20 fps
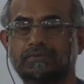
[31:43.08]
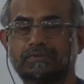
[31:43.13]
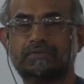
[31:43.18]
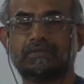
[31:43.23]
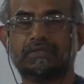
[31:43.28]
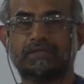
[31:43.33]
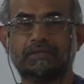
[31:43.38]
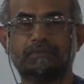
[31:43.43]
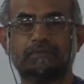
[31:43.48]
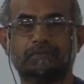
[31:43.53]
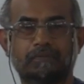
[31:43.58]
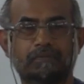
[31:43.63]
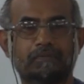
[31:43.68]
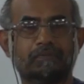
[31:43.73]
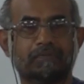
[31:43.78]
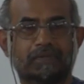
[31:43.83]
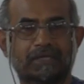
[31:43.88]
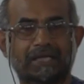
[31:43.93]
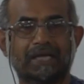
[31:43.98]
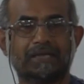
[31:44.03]
3
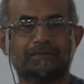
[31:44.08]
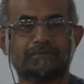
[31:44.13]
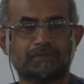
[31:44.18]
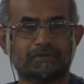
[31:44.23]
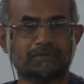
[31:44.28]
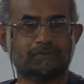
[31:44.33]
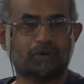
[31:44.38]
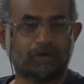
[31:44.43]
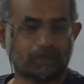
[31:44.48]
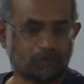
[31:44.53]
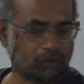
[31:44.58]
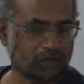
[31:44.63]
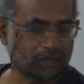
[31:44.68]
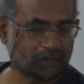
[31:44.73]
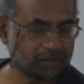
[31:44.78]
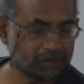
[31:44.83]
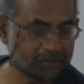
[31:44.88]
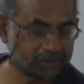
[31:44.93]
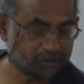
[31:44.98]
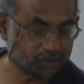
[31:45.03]
times more
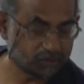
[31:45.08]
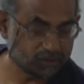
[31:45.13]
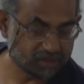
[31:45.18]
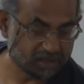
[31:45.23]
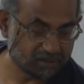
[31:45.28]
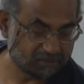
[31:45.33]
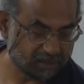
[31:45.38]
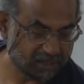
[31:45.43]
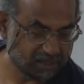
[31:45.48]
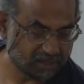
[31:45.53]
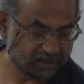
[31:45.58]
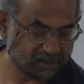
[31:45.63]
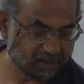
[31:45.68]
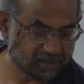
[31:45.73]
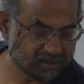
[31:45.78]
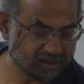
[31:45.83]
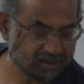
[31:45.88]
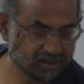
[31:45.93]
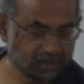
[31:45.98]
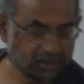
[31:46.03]
water is used in making
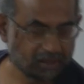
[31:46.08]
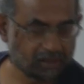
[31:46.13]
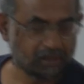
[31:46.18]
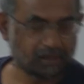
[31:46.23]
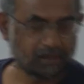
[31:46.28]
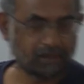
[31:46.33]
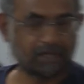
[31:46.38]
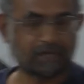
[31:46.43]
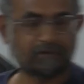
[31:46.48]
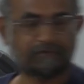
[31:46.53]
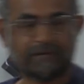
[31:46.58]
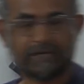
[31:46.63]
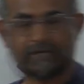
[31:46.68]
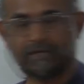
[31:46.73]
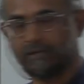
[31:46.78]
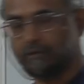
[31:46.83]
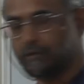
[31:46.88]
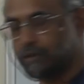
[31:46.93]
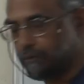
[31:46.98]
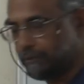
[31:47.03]
this than
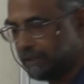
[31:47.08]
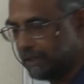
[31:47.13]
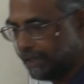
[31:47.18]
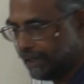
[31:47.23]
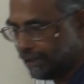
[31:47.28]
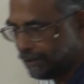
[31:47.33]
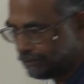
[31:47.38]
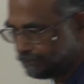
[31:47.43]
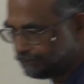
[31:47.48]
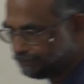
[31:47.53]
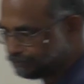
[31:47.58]
finally what we get.